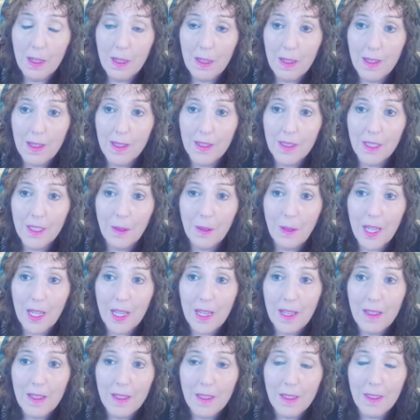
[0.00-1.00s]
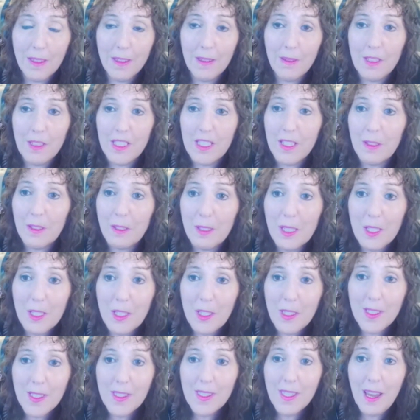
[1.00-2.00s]
is to eat
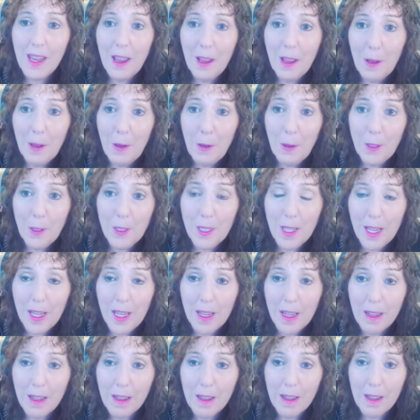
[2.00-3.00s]
delicious, healthy